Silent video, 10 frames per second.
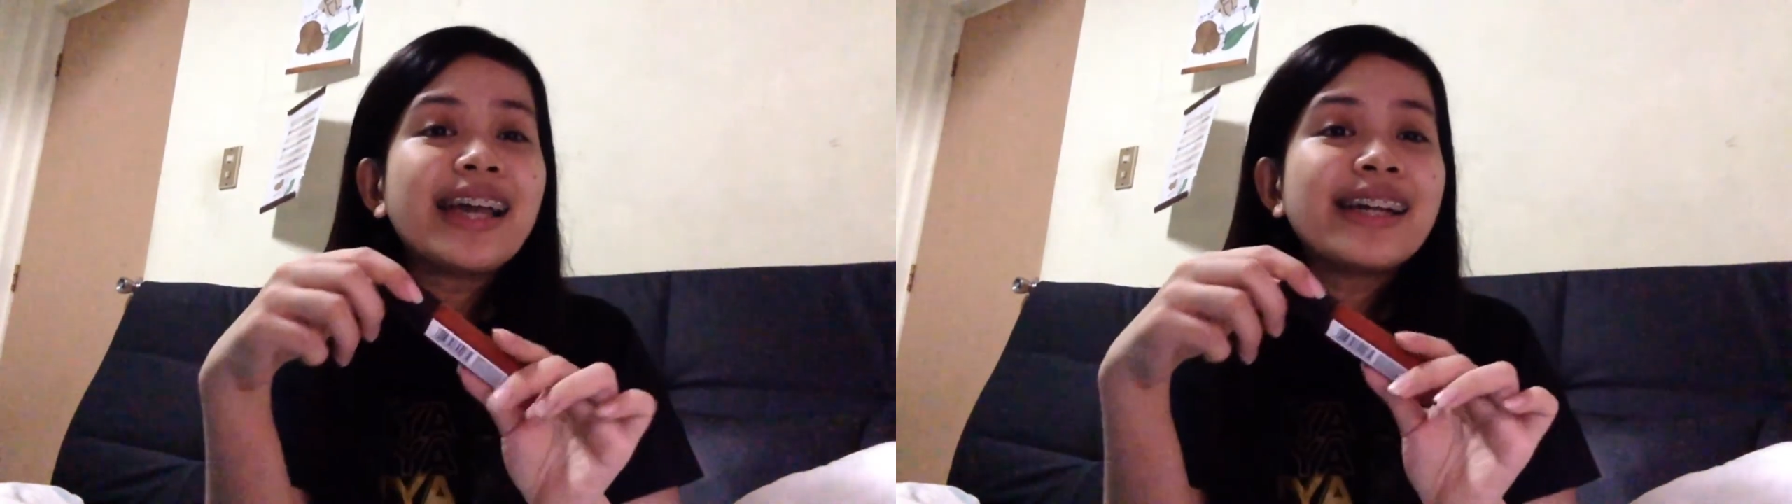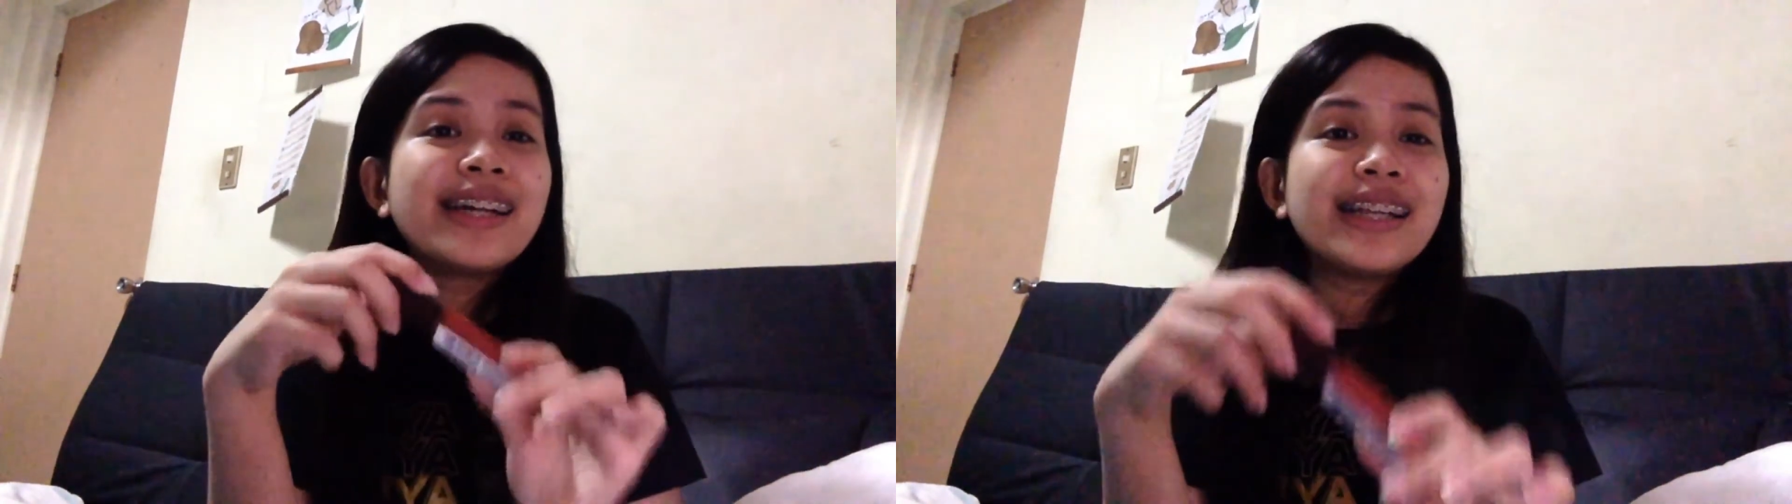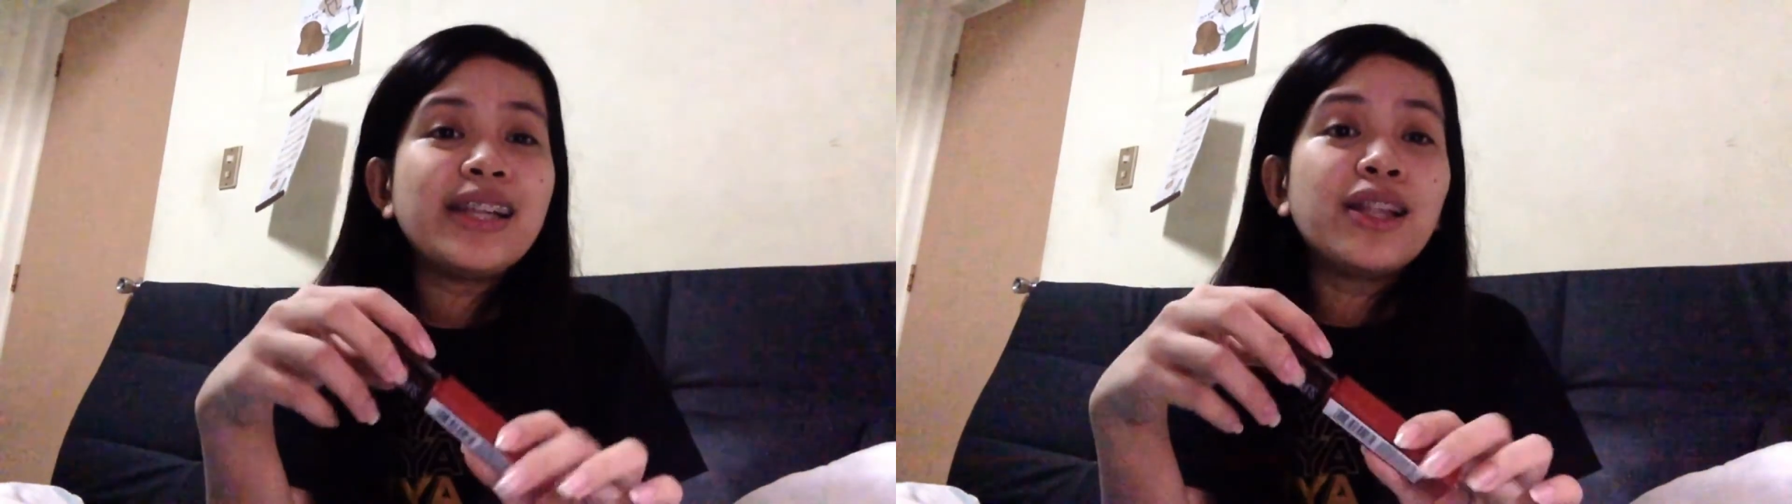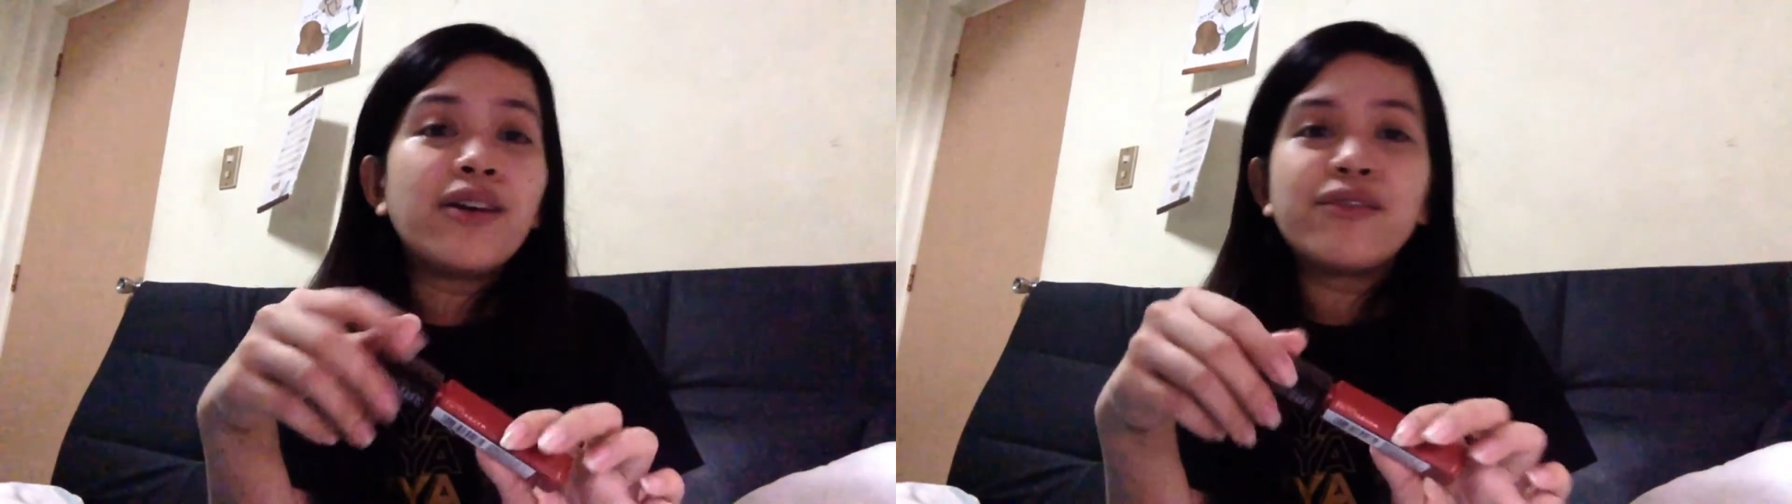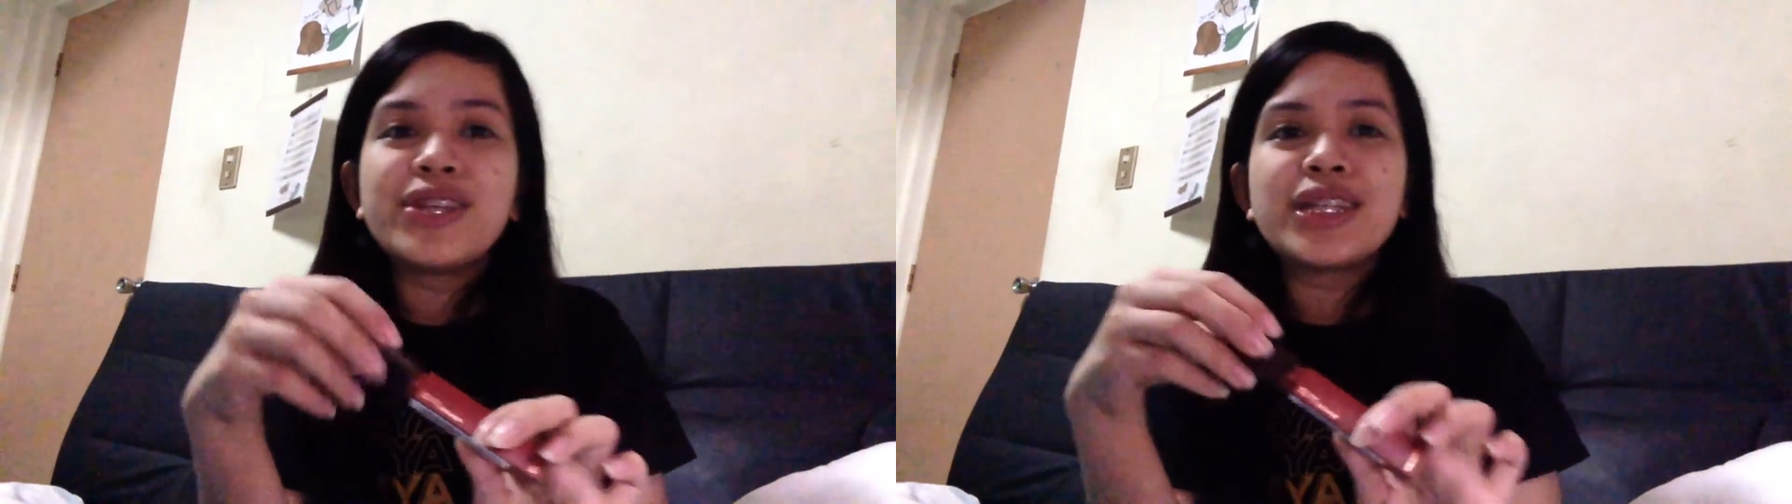really
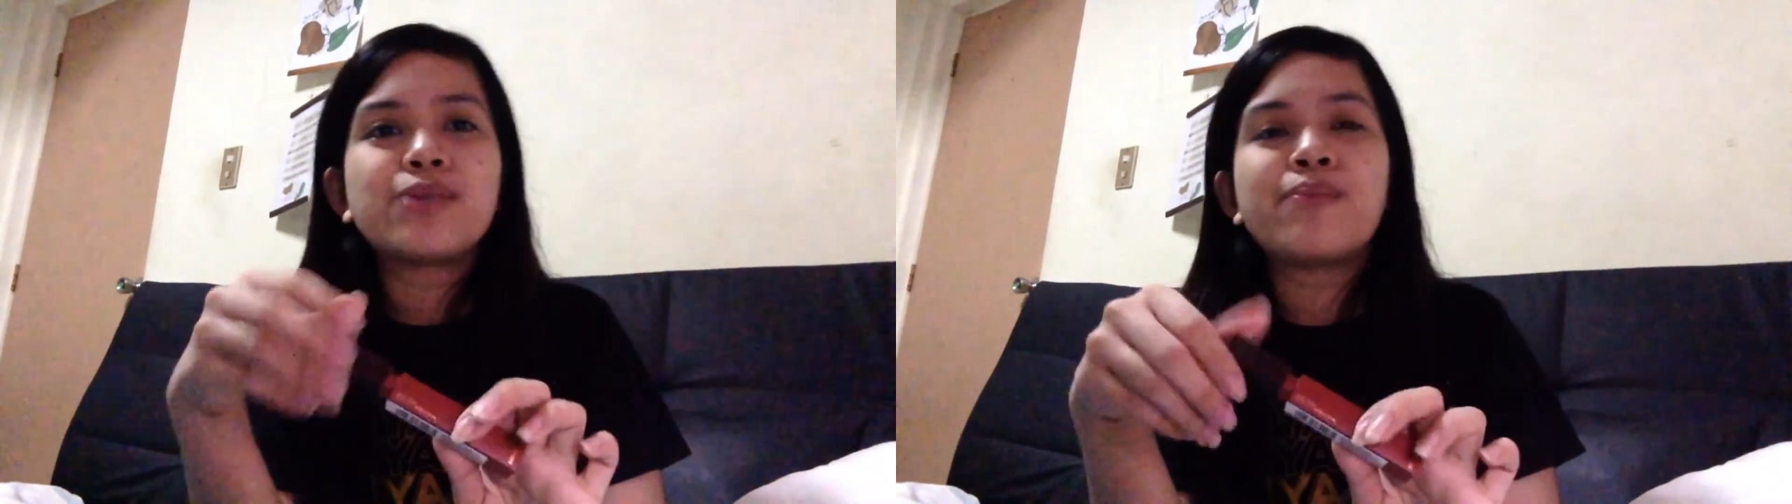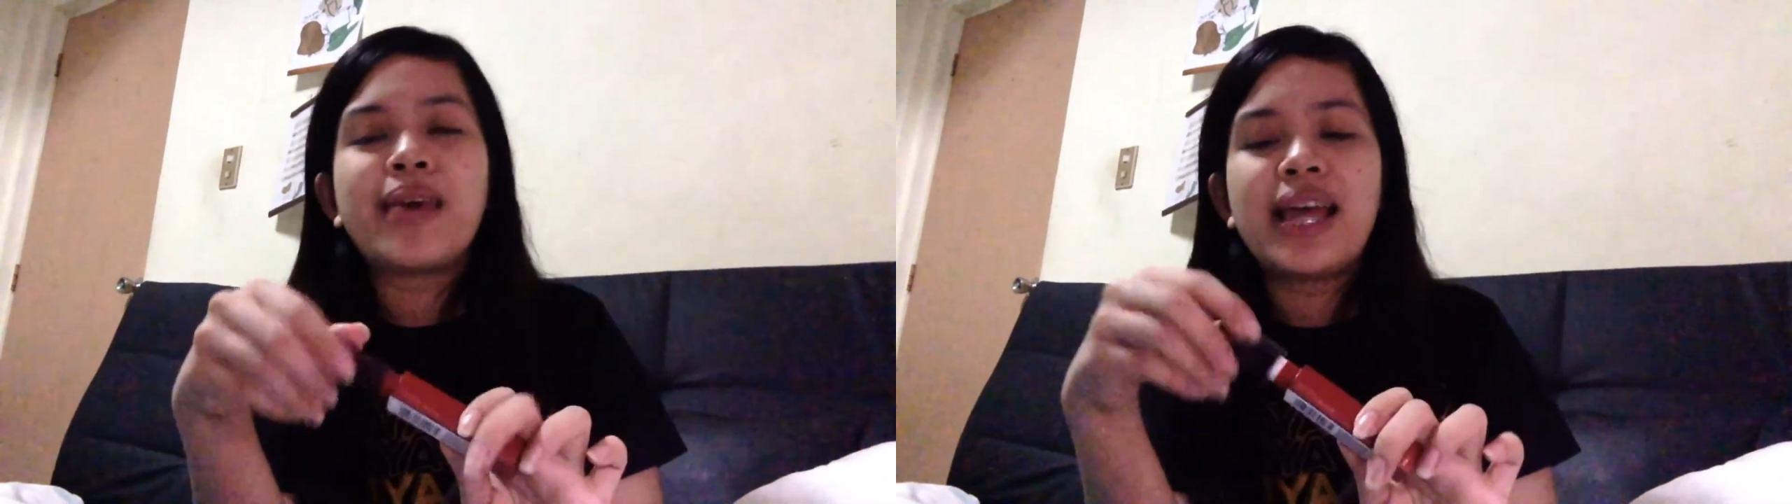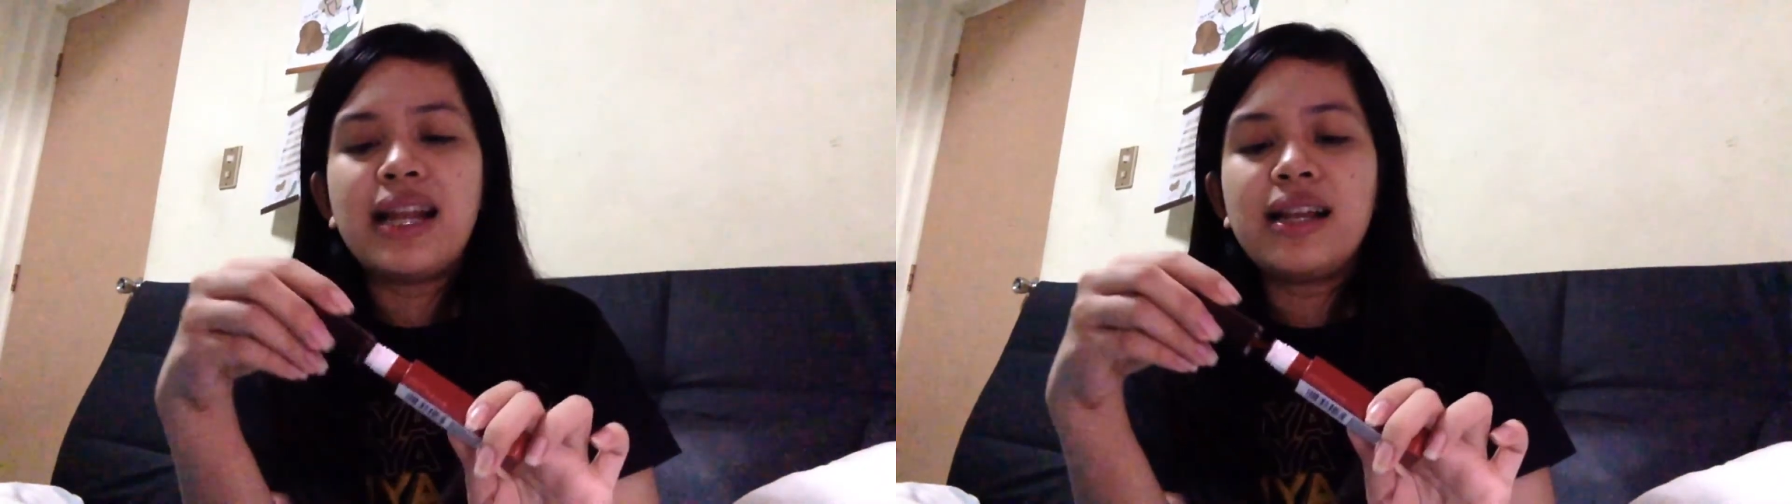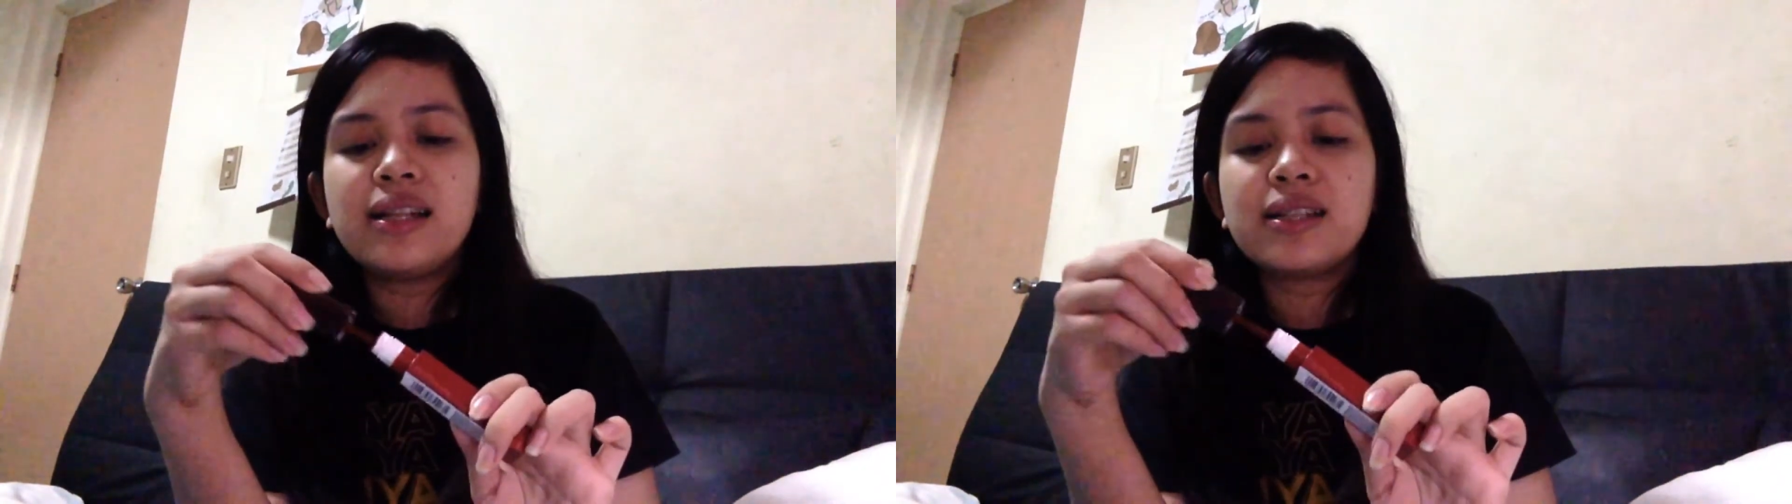love the smell.